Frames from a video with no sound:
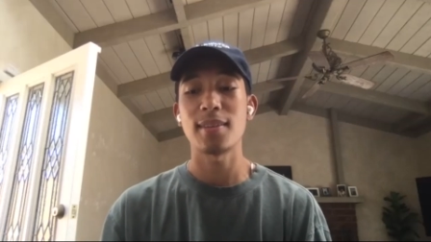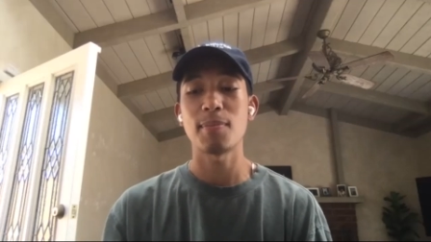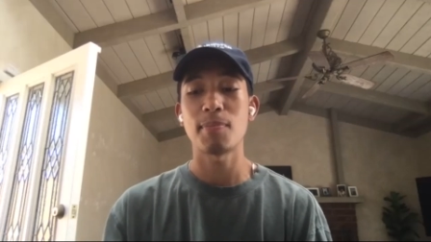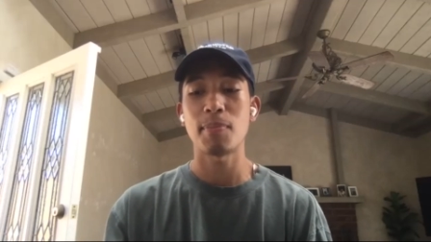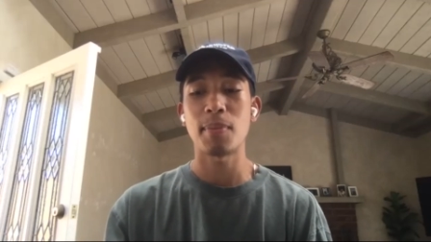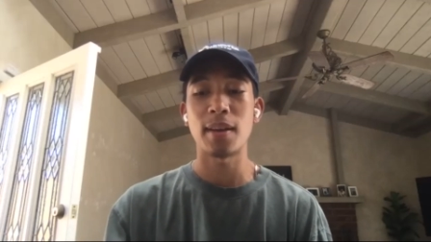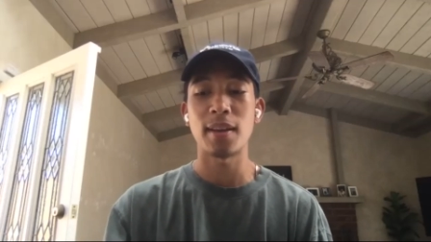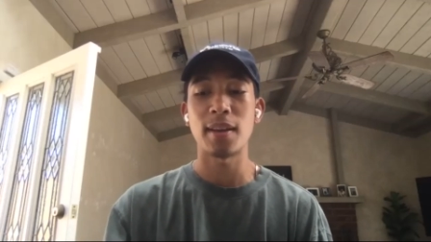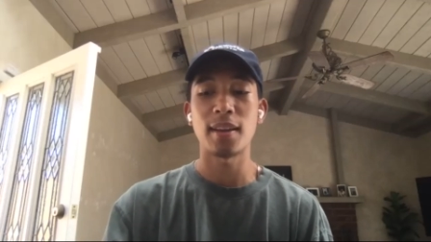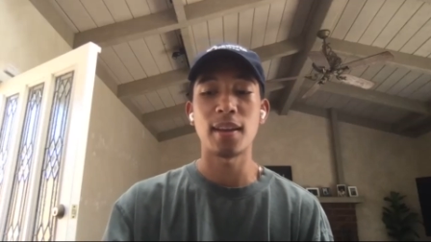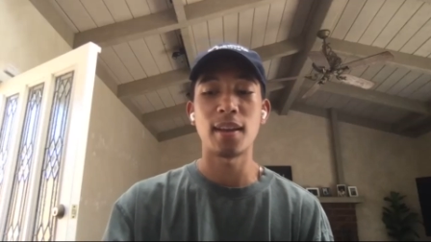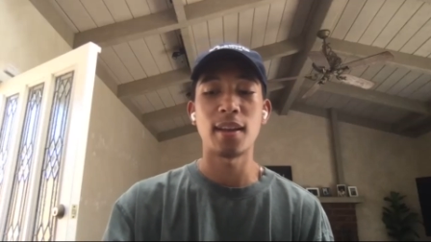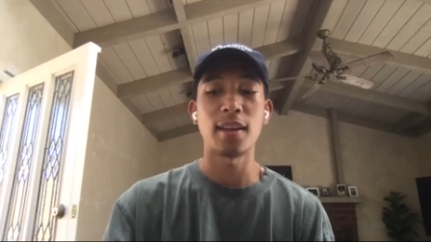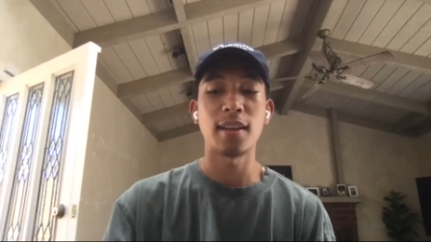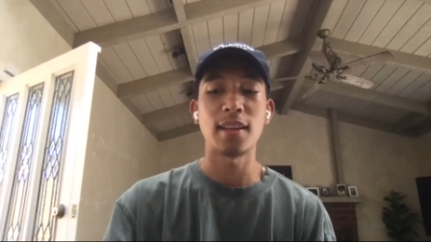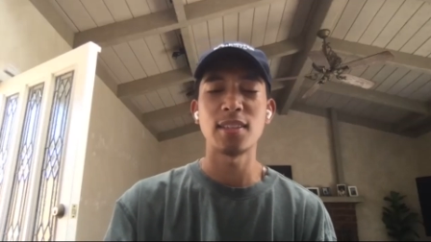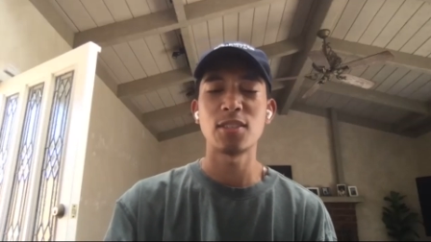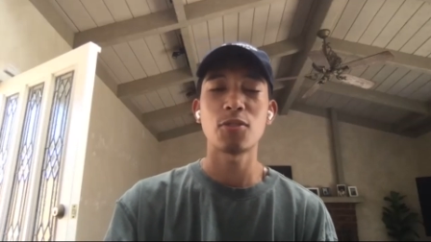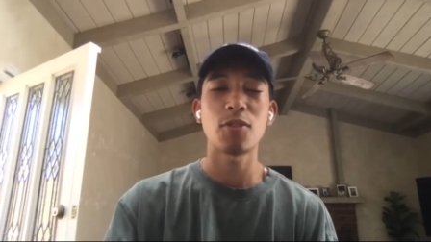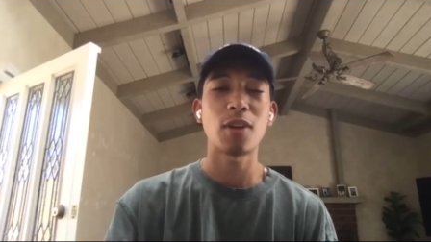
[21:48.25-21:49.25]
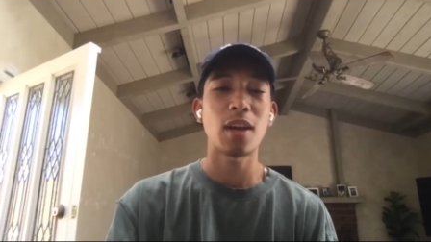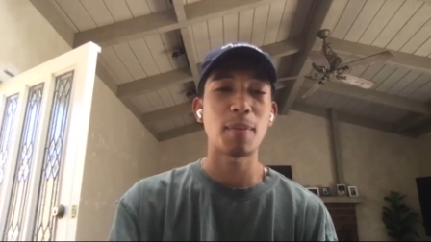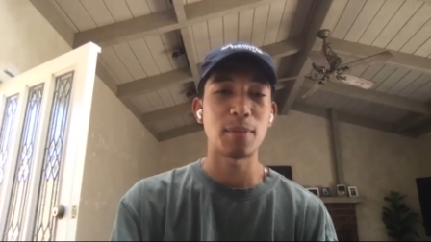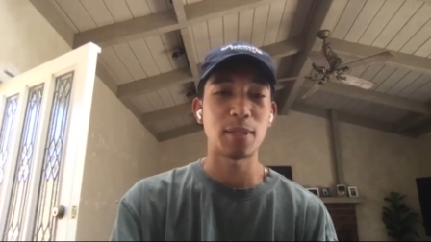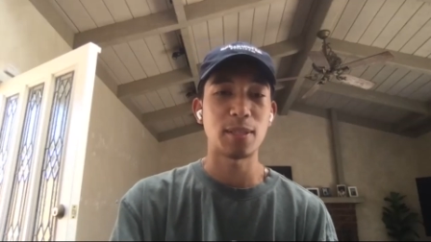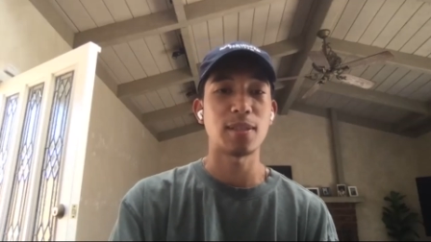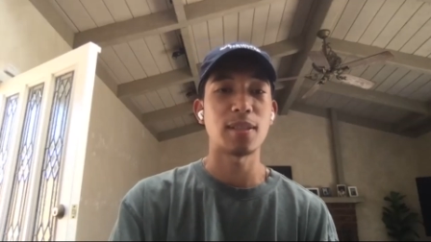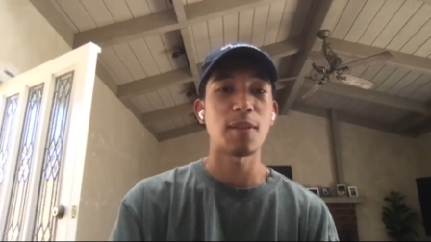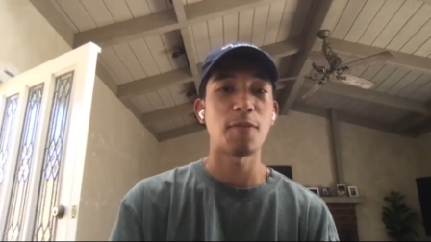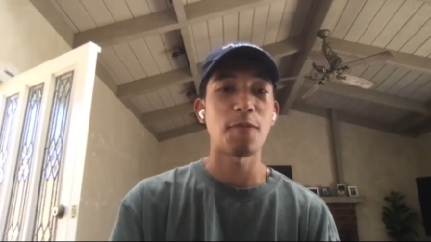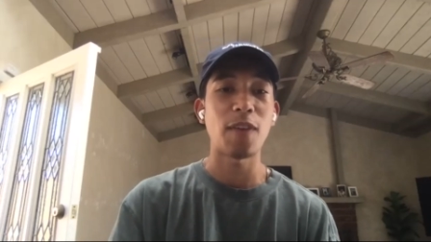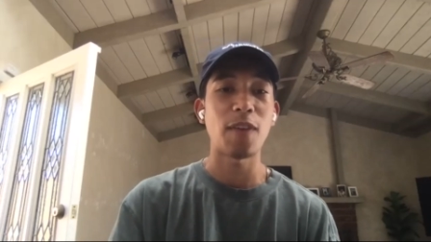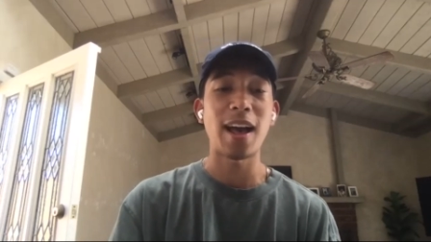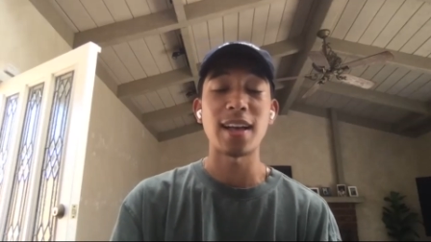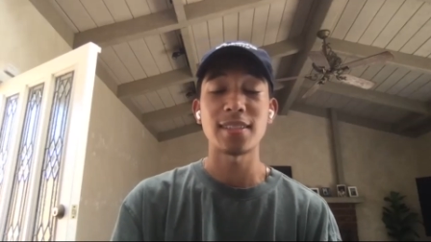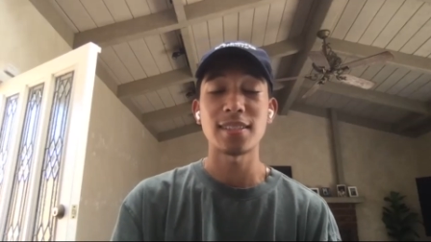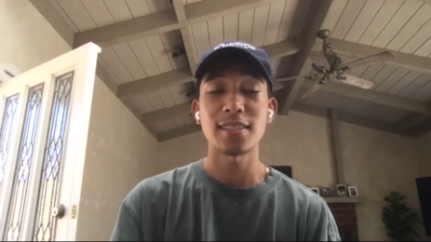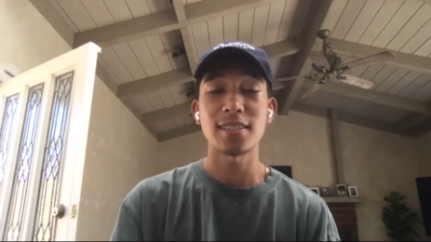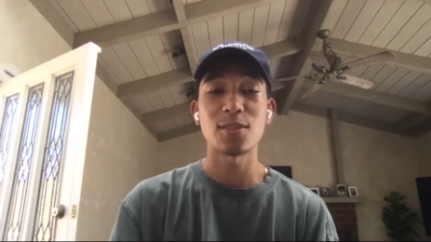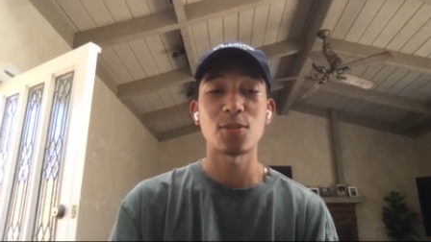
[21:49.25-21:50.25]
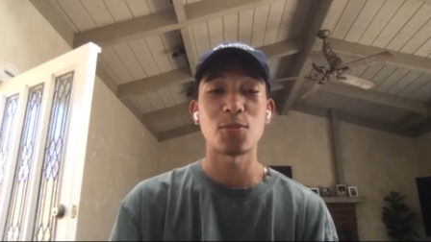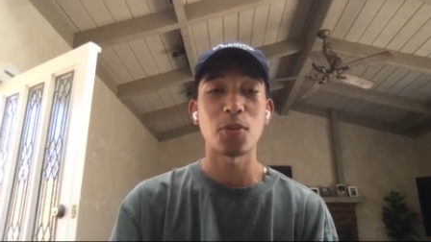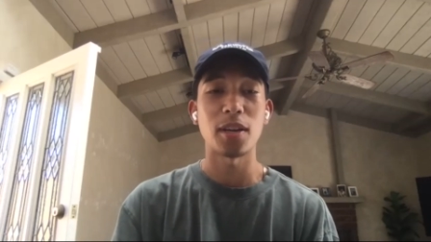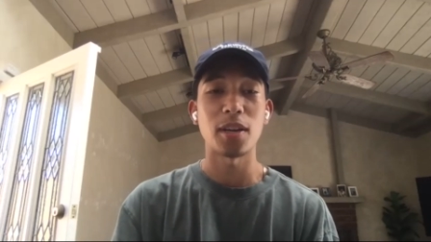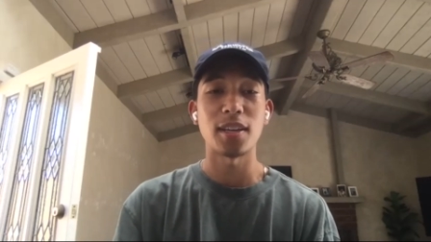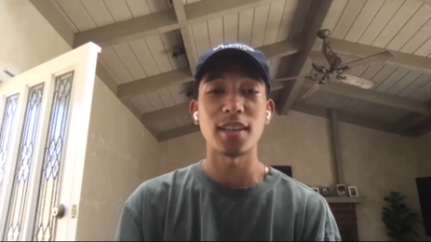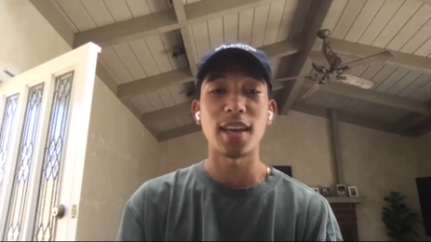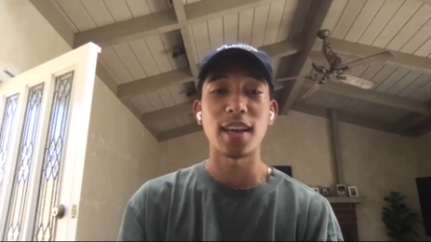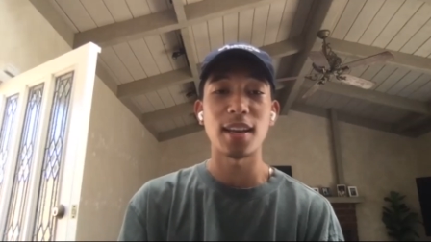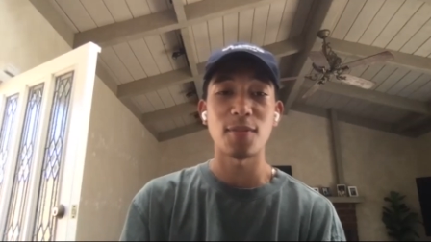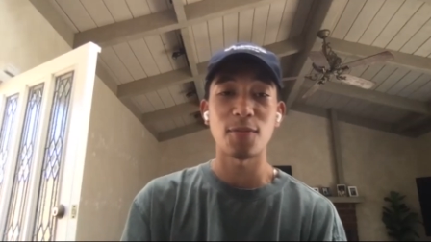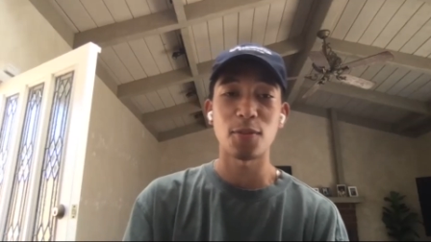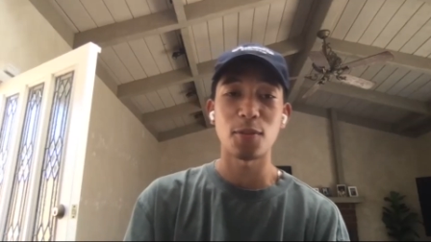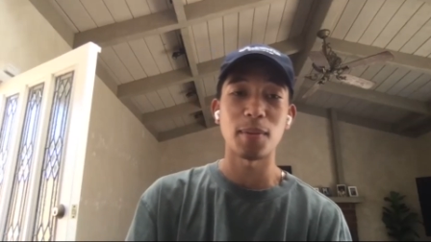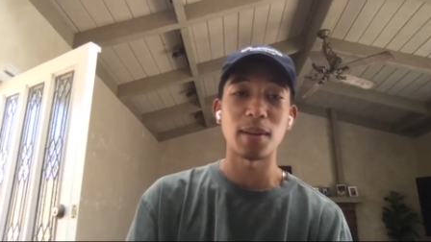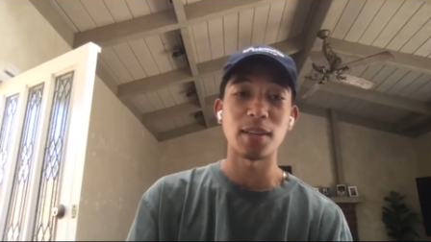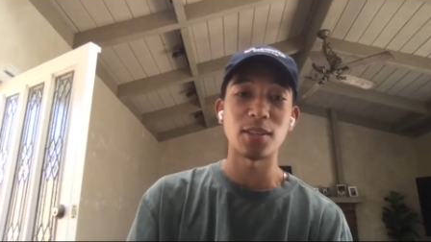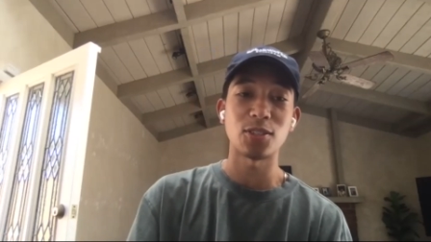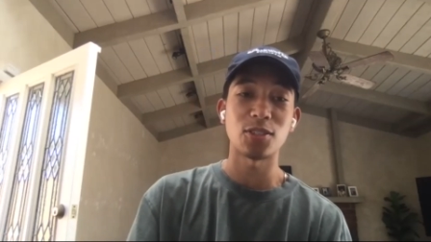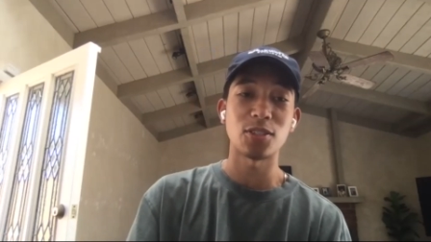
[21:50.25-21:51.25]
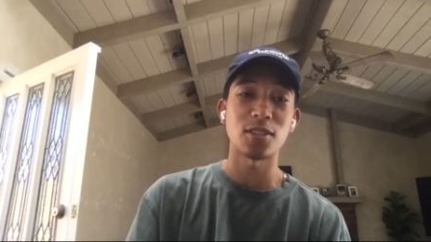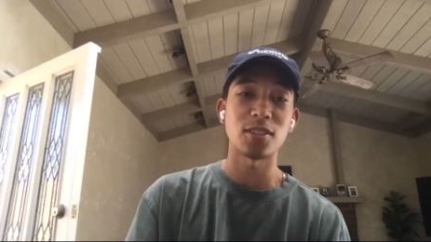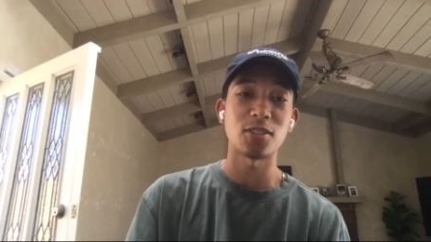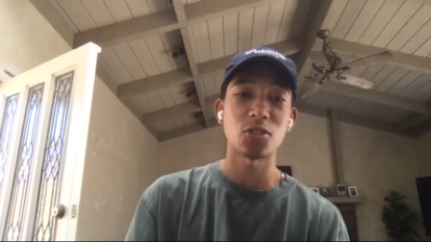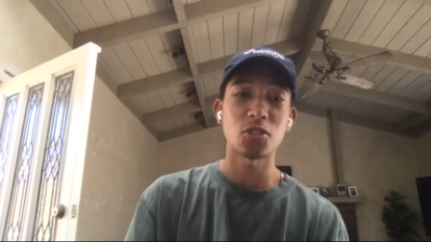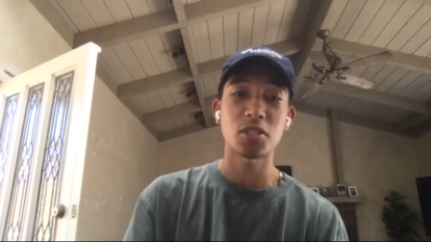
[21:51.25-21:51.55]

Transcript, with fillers: but Instagram is the fastest way to get information